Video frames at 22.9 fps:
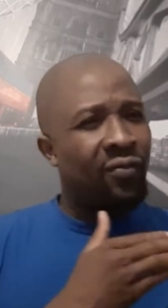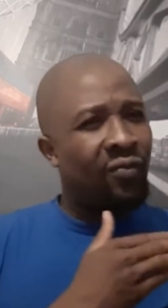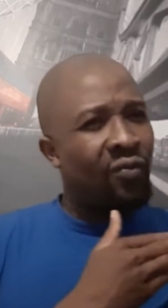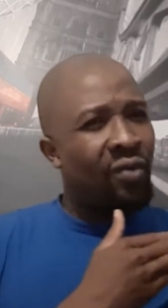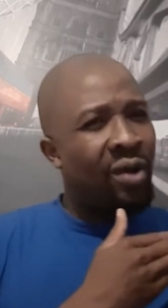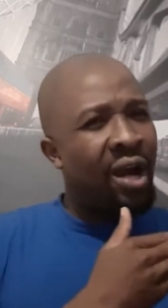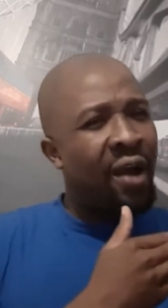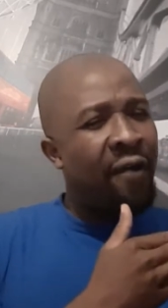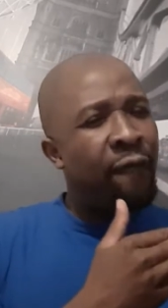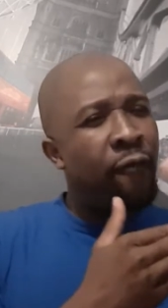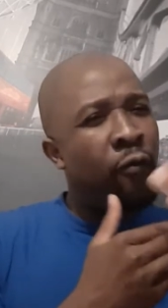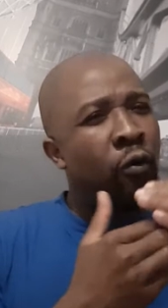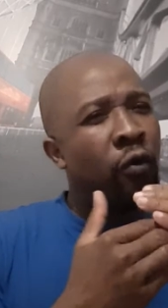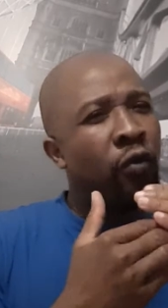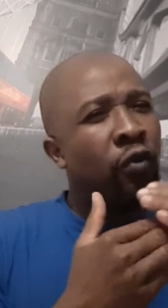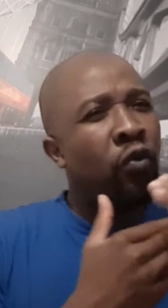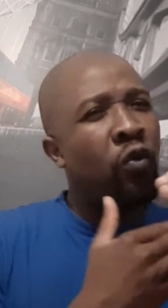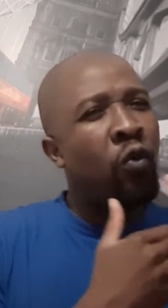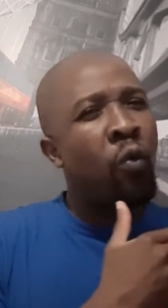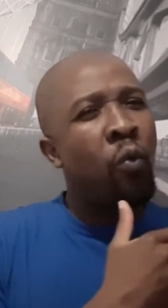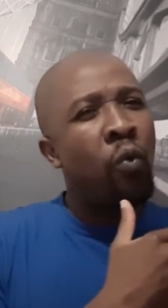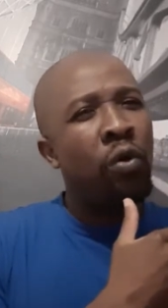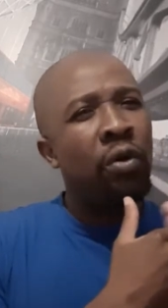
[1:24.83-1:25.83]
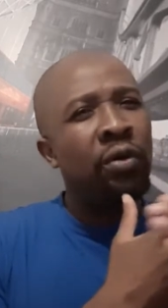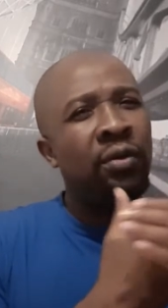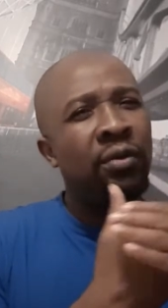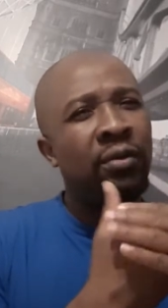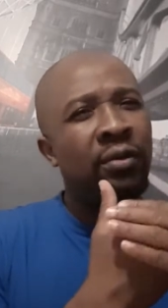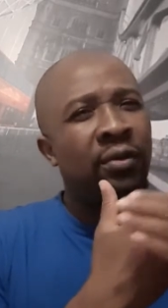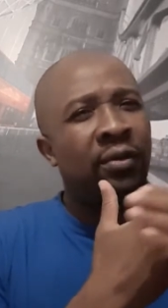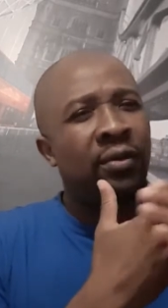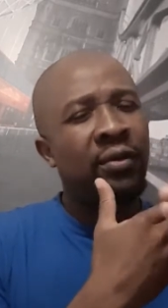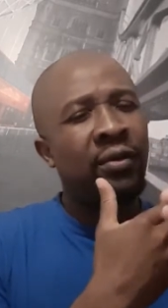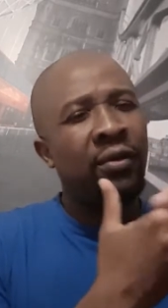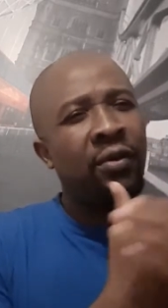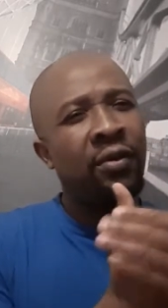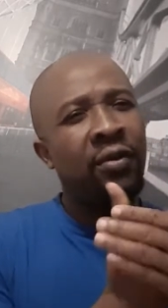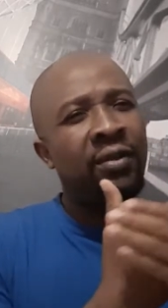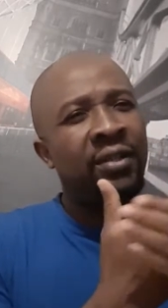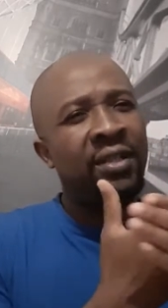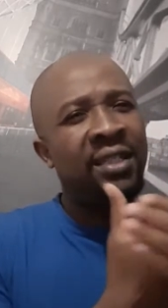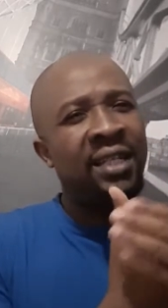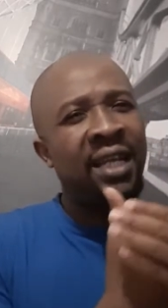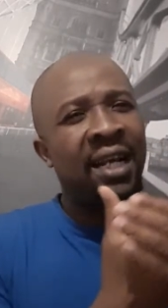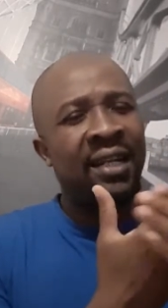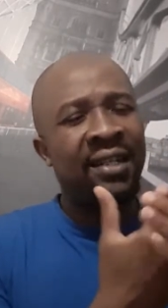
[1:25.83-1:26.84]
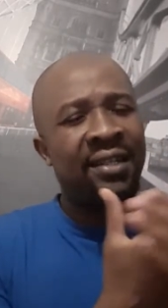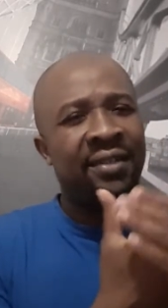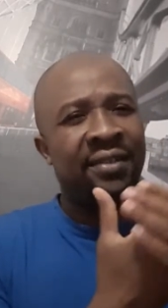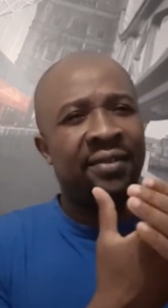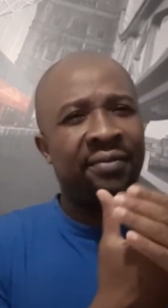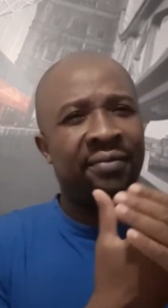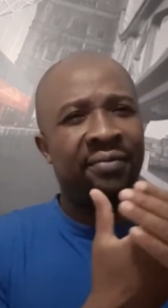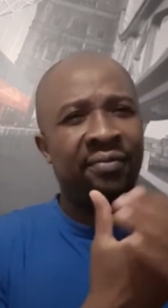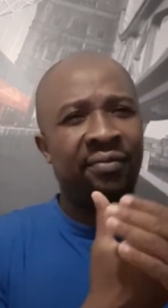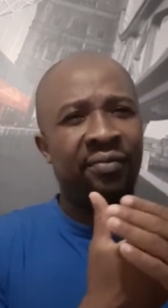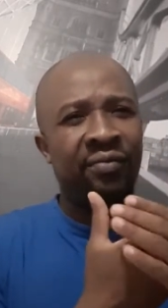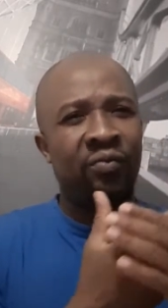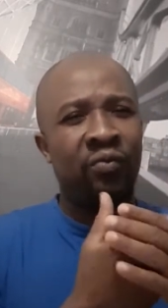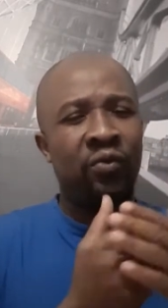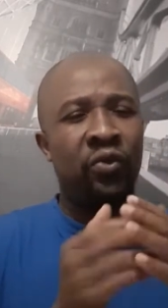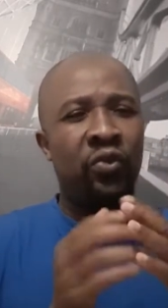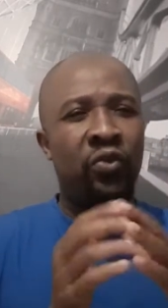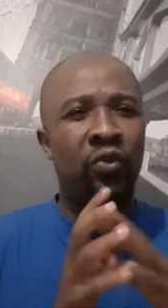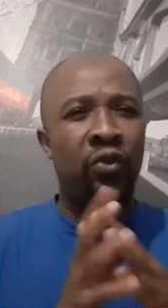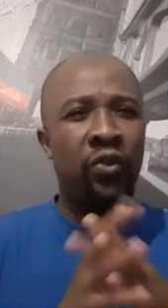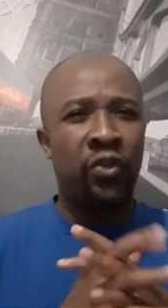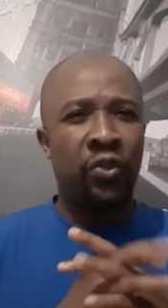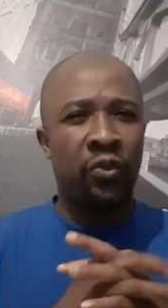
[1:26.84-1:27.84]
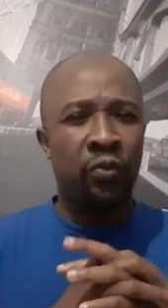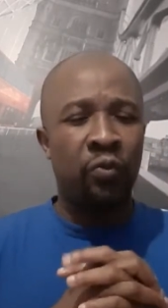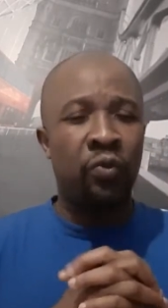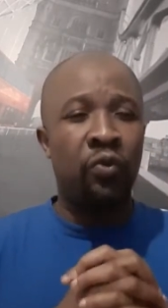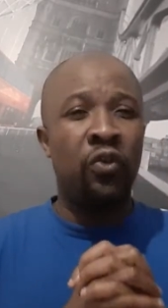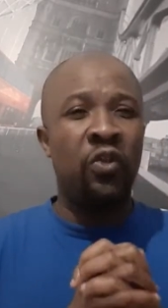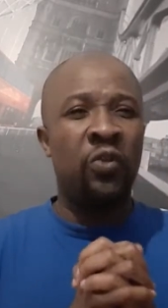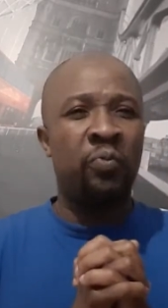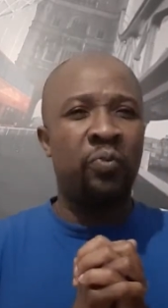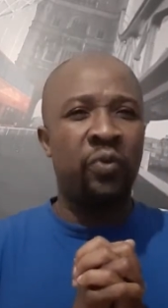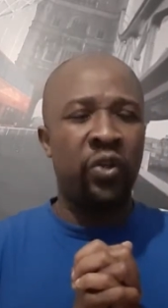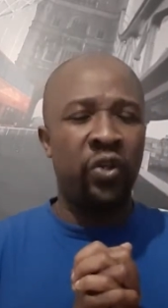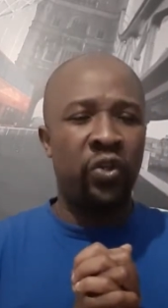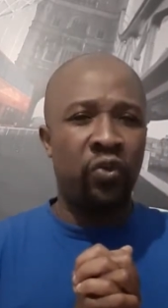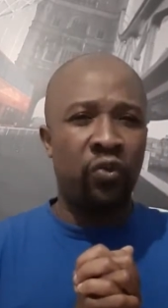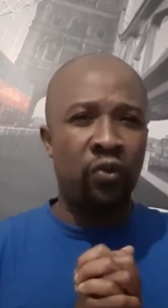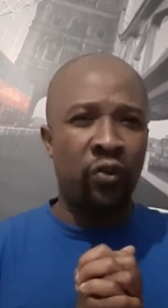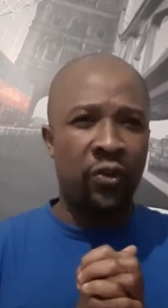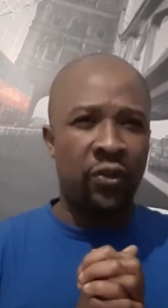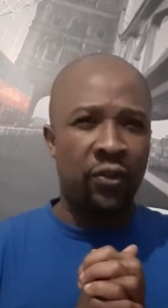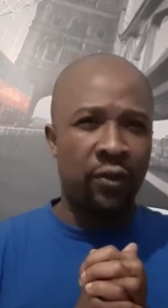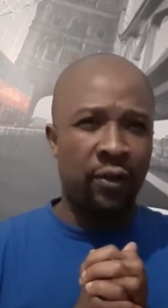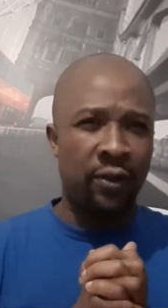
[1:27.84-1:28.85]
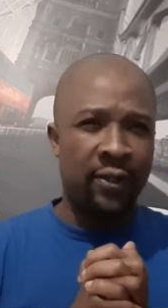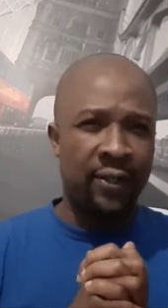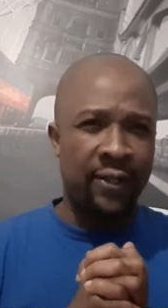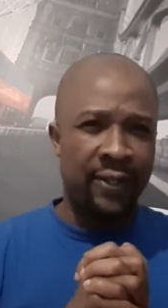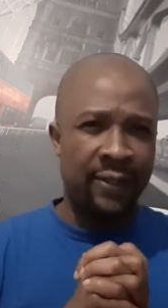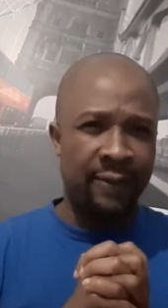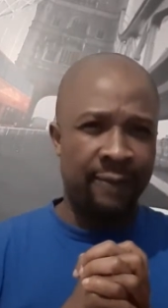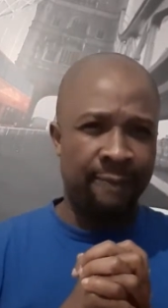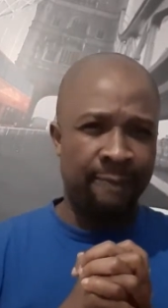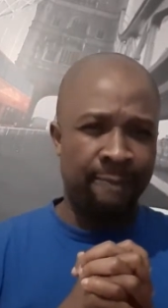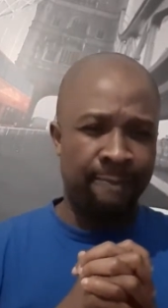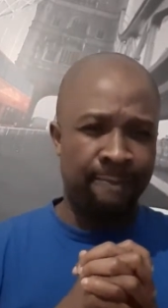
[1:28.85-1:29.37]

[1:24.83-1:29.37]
to have one-on-one contact with your spiritual source.